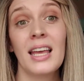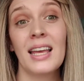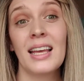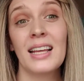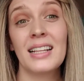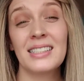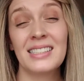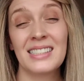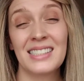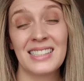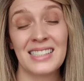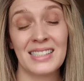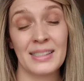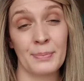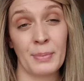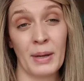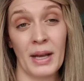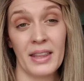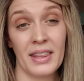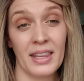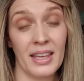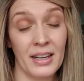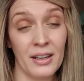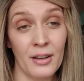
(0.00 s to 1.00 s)
It's,
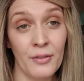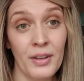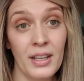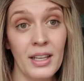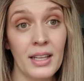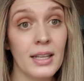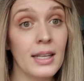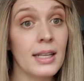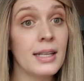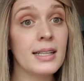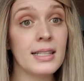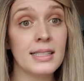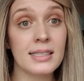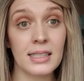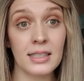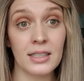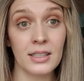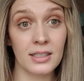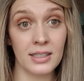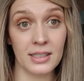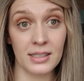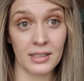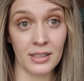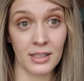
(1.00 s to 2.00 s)
by the end of it, it
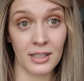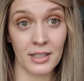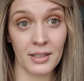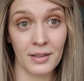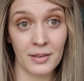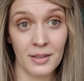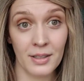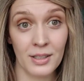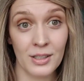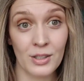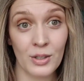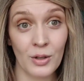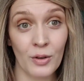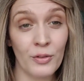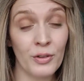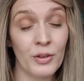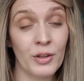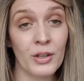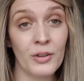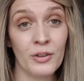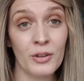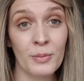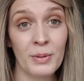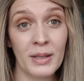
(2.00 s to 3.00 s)
doesn't look as good. So if
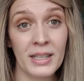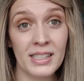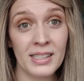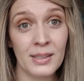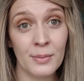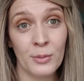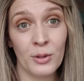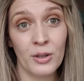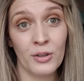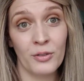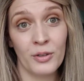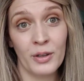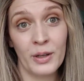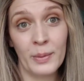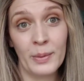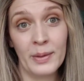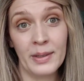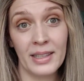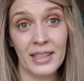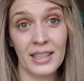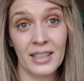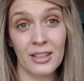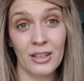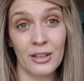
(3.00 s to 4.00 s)
you can replace them more
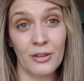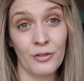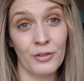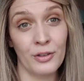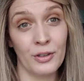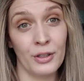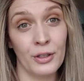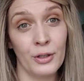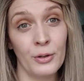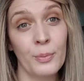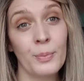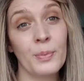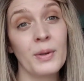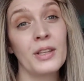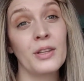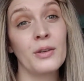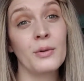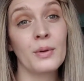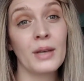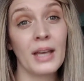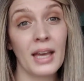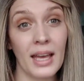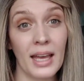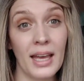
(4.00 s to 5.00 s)
frequently, good for you, but
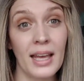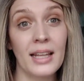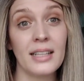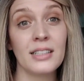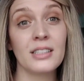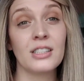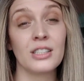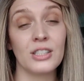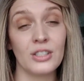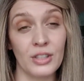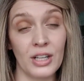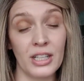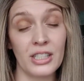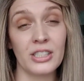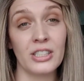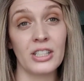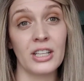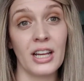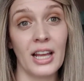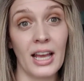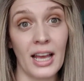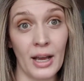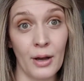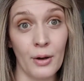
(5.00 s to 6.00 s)
you can stretch
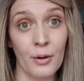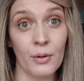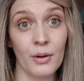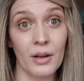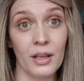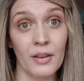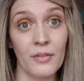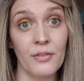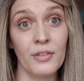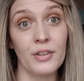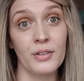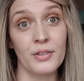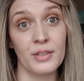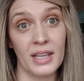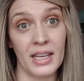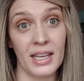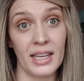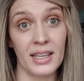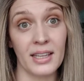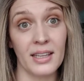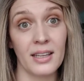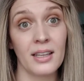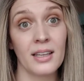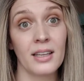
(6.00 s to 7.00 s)
it out if you
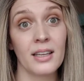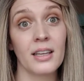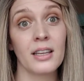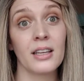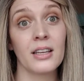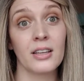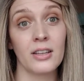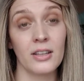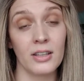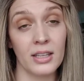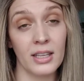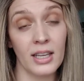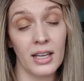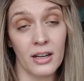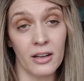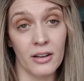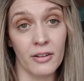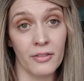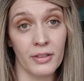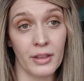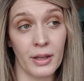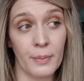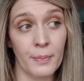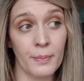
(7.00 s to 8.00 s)
take good
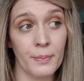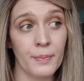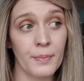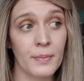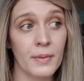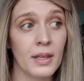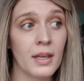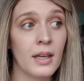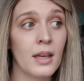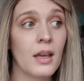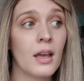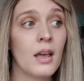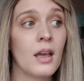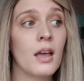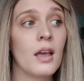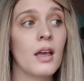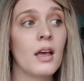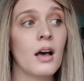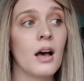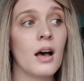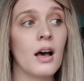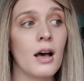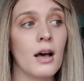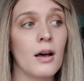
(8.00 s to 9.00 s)
care of them.
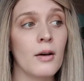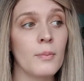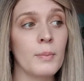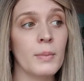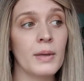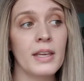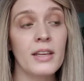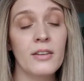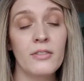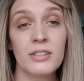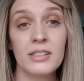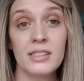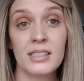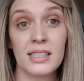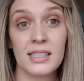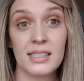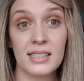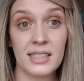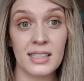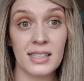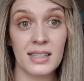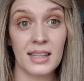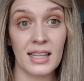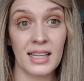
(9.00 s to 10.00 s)
Heat
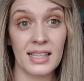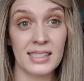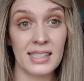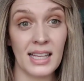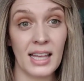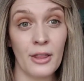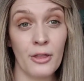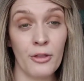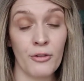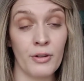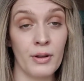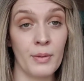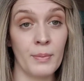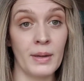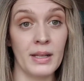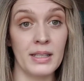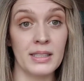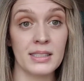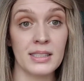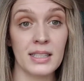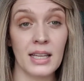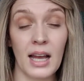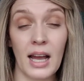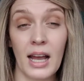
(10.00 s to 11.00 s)
resistant, they say 3
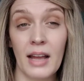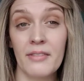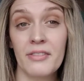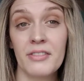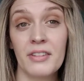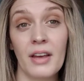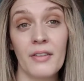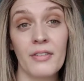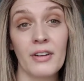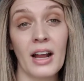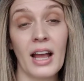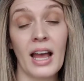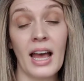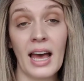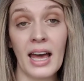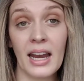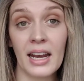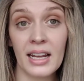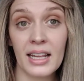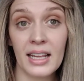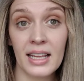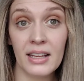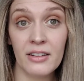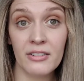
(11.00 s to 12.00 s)
months. I've never
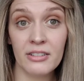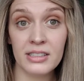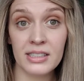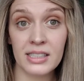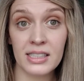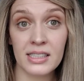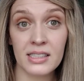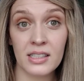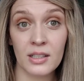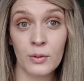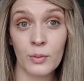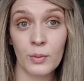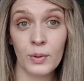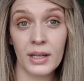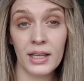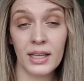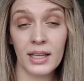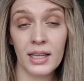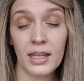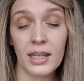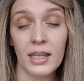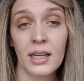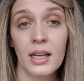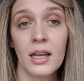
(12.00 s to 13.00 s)
had a heat resistant
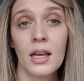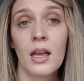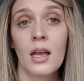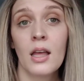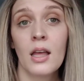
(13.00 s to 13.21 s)
wig.